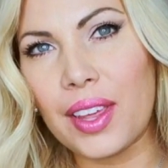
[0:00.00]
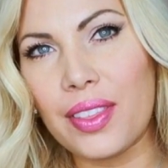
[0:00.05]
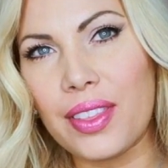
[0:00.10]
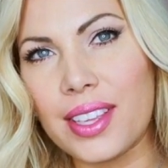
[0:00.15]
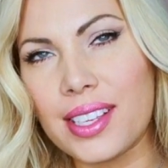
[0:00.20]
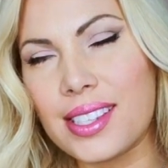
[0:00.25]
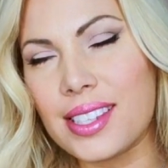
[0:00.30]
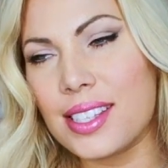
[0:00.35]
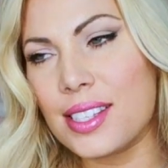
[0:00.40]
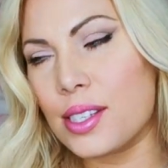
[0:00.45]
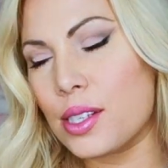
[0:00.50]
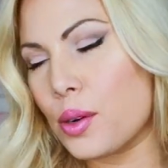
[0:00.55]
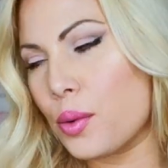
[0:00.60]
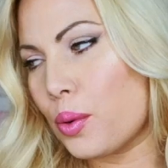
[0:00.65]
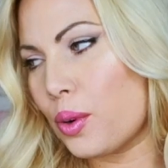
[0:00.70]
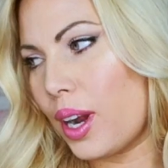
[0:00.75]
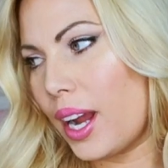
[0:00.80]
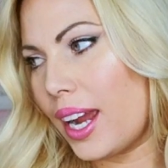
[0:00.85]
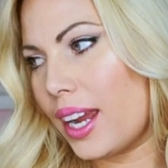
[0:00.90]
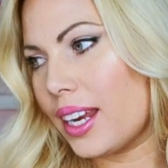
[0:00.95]
This is
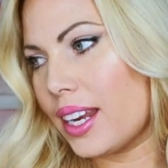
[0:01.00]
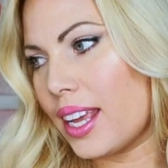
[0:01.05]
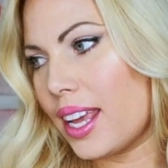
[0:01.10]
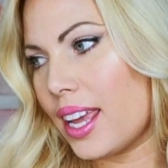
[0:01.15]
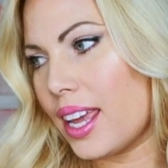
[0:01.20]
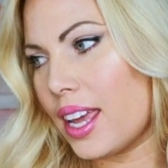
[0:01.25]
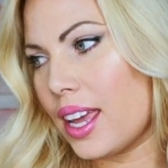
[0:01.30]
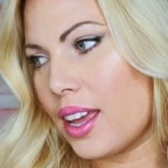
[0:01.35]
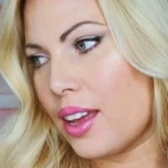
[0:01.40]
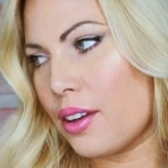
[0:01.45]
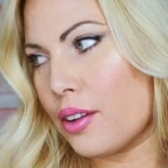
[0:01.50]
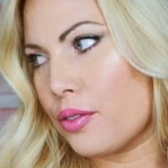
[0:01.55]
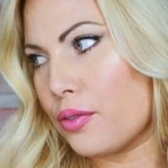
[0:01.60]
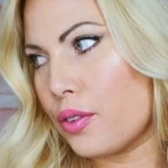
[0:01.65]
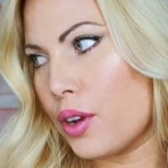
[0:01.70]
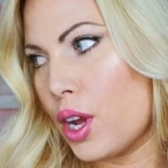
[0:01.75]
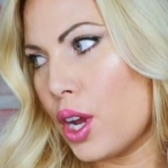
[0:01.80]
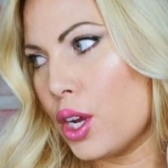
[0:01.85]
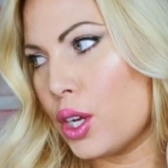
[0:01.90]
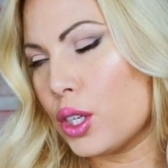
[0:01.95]
great
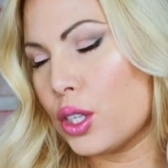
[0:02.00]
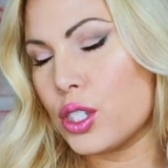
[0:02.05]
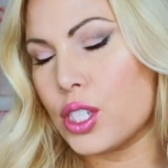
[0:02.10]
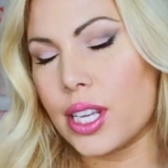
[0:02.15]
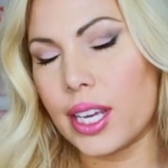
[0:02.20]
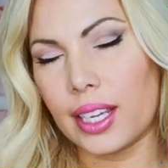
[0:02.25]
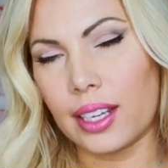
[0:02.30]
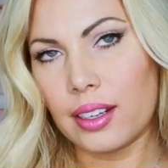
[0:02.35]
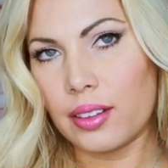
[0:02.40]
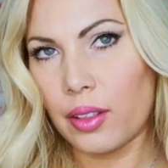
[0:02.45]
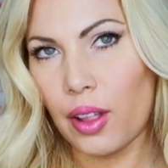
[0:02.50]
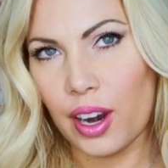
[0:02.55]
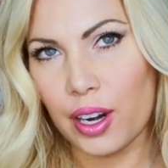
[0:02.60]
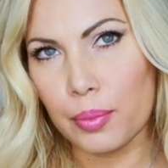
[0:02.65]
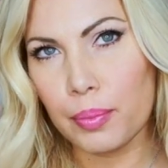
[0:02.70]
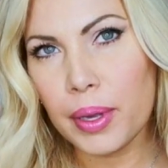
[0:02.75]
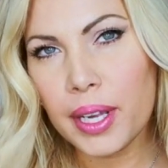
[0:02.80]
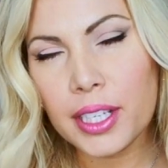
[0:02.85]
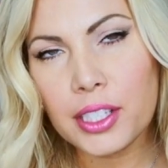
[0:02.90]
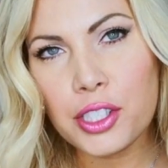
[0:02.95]
if you're taking a lot
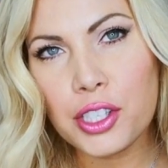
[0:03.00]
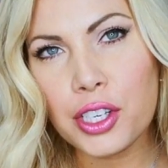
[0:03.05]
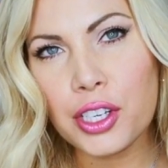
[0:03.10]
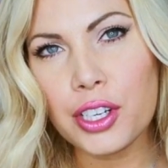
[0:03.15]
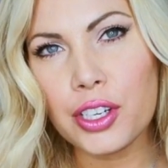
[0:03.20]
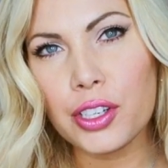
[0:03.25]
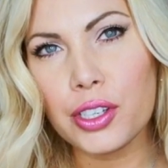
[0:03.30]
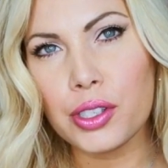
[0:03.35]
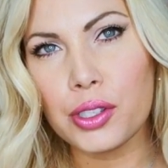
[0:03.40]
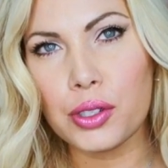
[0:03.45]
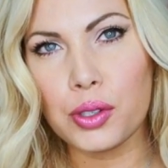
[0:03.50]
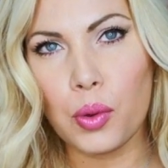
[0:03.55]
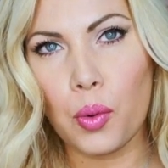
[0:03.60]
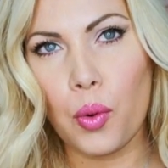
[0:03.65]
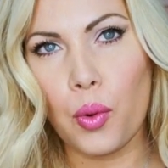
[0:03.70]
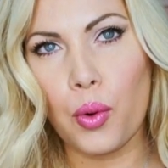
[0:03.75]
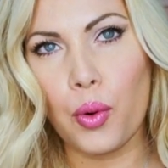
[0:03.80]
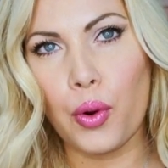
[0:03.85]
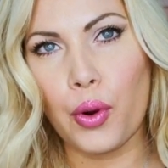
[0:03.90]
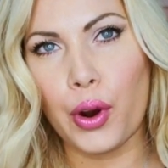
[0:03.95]
of pictures
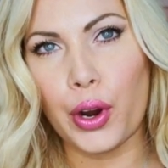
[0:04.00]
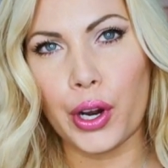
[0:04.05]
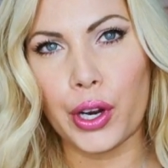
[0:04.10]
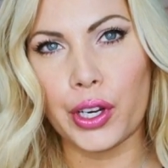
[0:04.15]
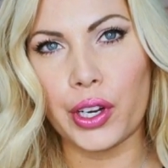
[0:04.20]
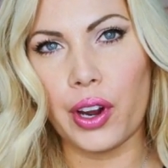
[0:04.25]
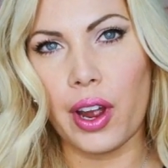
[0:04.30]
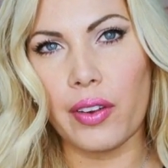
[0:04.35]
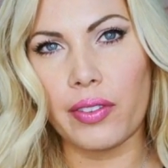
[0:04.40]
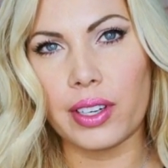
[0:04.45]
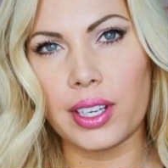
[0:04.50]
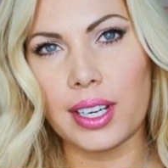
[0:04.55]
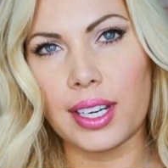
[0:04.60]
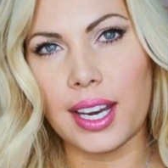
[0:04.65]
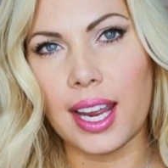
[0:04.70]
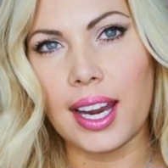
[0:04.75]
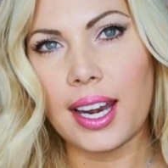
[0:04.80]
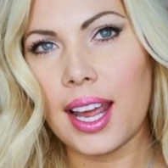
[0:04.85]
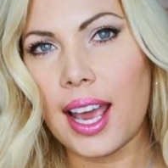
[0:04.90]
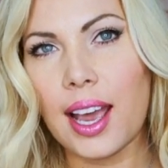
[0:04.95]
or you're having a
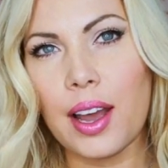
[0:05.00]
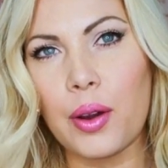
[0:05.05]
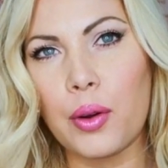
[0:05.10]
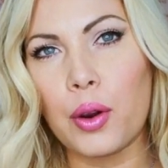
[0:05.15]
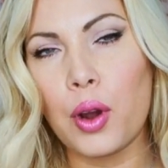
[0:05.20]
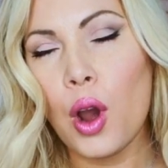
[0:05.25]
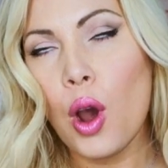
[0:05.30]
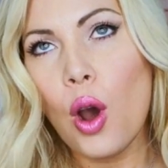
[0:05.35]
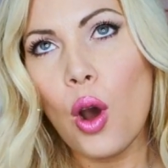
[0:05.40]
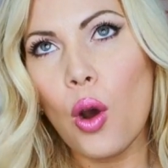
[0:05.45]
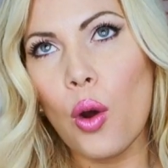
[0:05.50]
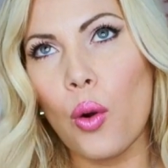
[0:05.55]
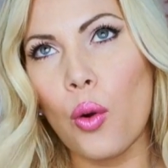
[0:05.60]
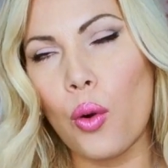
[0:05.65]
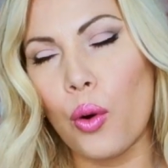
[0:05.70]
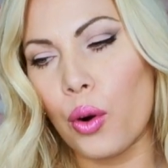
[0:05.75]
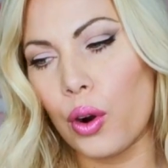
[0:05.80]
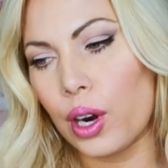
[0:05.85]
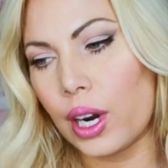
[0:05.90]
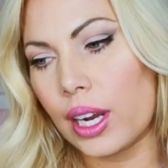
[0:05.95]
night out
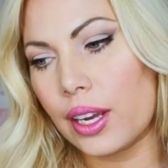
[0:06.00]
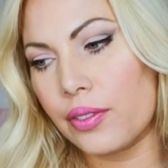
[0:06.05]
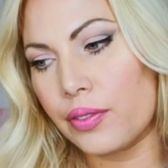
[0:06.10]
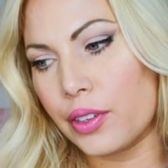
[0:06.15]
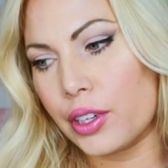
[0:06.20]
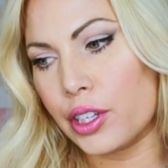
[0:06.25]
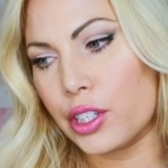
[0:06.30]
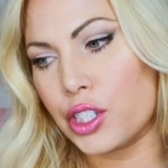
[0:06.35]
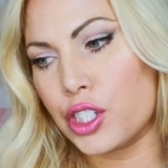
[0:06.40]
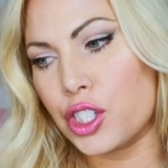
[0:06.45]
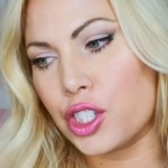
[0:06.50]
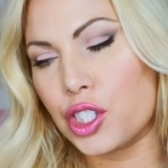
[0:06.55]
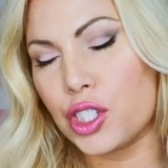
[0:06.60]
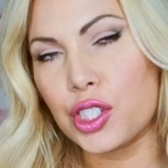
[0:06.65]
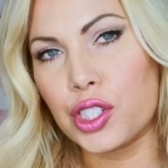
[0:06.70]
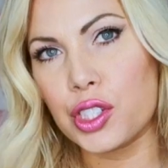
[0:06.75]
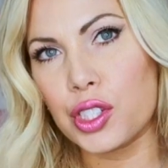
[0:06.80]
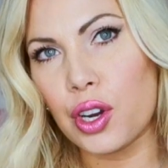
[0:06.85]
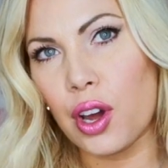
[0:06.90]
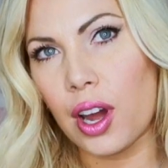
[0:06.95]
or if you're
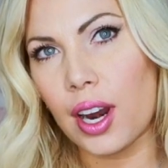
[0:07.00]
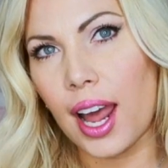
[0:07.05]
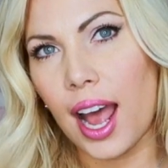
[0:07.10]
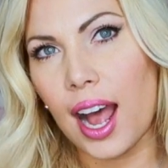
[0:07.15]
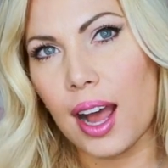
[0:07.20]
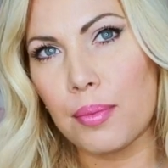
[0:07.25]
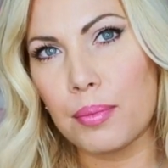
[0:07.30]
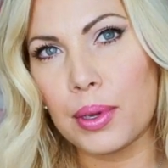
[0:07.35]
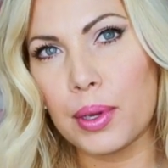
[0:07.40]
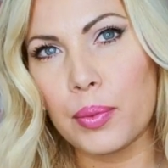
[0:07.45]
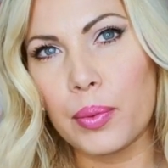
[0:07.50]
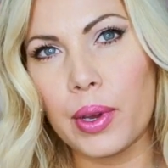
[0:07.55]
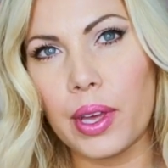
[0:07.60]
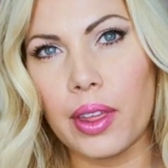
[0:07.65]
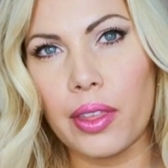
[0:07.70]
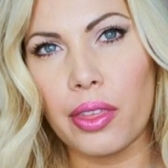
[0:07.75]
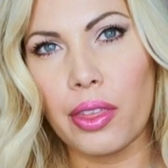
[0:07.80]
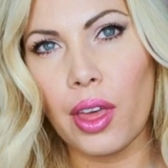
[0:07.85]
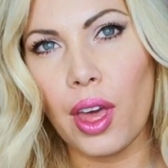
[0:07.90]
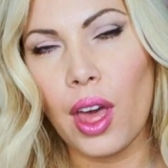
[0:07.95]
just not happy
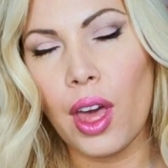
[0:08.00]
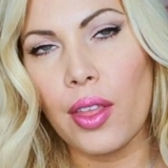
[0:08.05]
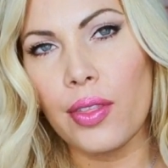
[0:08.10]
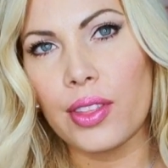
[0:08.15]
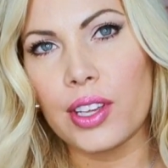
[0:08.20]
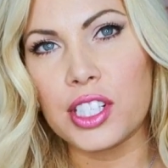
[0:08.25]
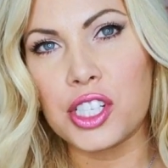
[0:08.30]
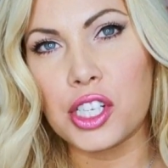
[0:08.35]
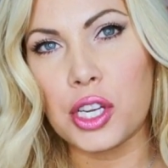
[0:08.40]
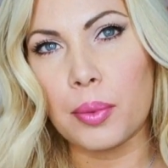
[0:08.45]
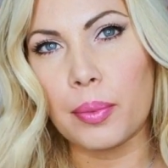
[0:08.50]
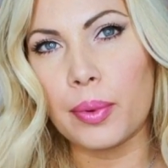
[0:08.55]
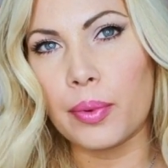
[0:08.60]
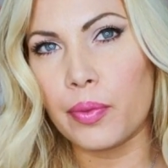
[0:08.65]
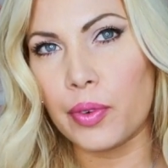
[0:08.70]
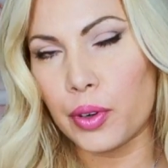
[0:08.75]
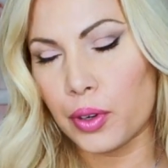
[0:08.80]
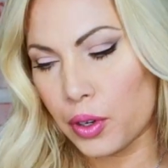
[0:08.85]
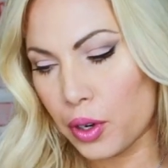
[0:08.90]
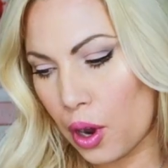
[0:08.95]
with the shape
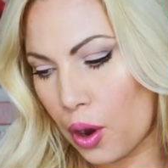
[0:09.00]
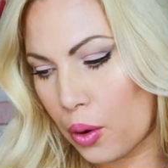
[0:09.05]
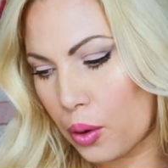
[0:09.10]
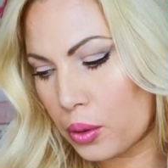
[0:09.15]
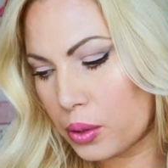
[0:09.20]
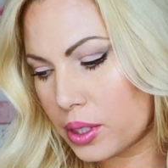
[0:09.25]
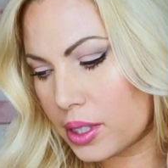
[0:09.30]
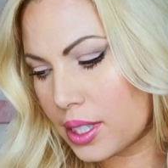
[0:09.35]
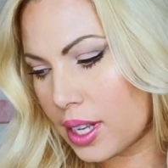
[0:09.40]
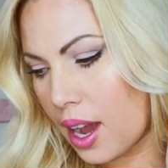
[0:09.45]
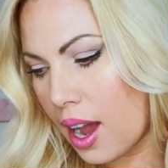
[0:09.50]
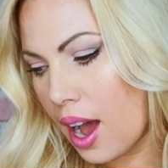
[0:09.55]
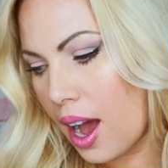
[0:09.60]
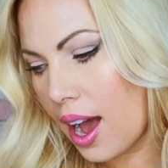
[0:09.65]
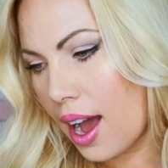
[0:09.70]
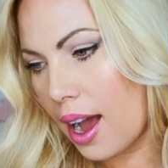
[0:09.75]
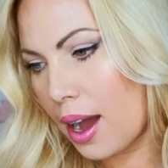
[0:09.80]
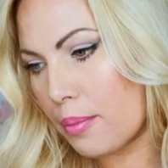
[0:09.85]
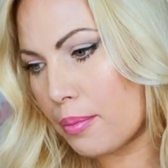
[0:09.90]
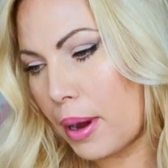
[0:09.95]
of your nose.
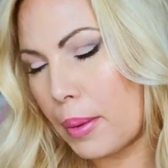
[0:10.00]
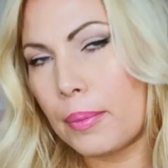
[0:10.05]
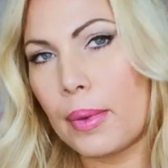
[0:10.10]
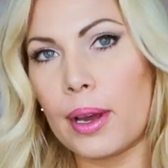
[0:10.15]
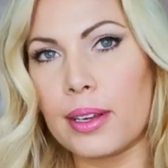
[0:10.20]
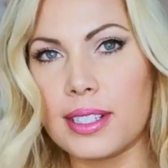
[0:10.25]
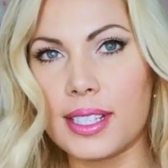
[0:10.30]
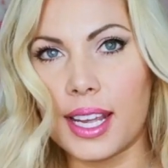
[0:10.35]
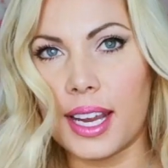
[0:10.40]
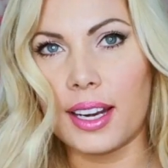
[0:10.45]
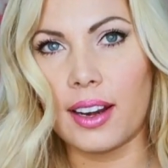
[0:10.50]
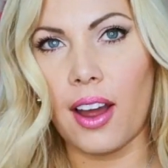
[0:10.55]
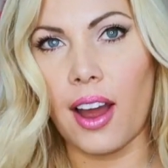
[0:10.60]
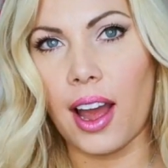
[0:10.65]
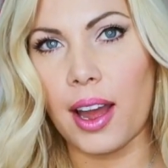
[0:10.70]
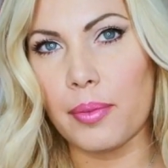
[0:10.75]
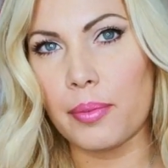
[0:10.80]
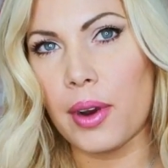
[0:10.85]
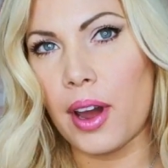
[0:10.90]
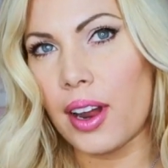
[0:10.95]
I'm not saying
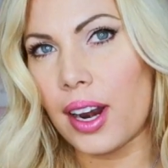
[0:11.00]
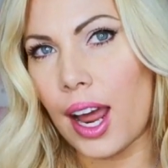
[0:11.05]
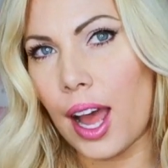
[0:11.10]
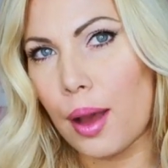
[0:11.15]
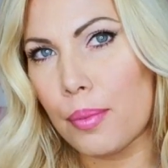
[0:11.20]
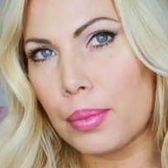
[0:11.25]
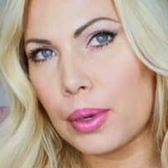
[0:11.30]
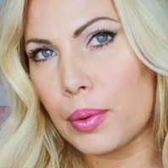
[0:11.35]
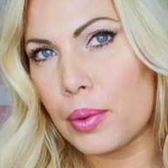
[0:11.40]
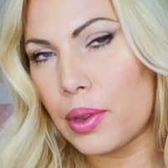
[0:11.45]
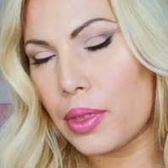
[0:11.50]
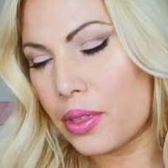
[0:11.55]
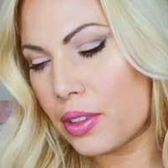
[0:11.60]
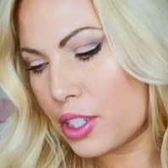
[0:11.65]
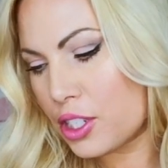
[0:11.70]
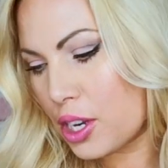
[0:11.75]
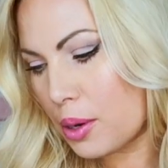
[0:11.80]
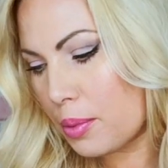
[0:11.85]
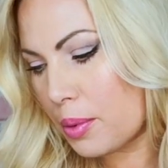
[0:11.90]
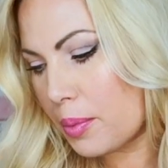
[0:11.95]
I'm not happy with the
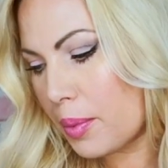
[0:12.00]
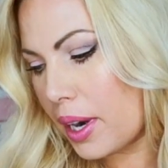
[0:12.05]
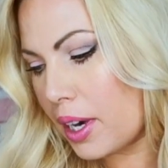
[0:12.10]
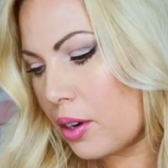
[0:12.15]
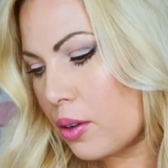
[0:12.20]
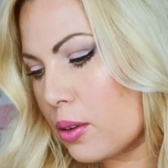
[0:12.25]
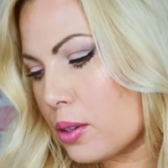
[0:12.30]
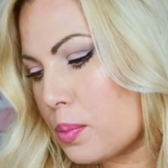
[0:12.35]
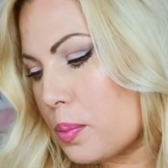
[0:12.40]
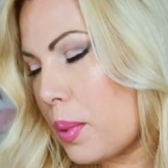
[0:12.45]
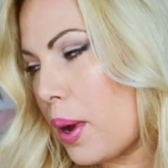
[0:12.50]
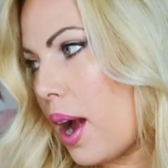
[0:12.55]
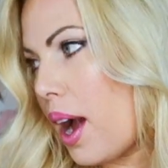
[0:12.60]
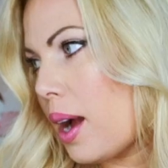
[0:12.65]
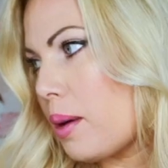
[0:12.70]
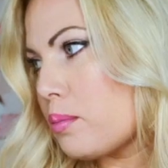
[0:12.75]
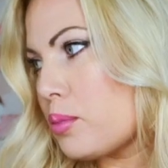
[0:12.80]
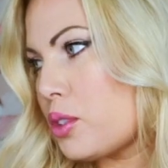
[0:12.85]
shape of my nose, but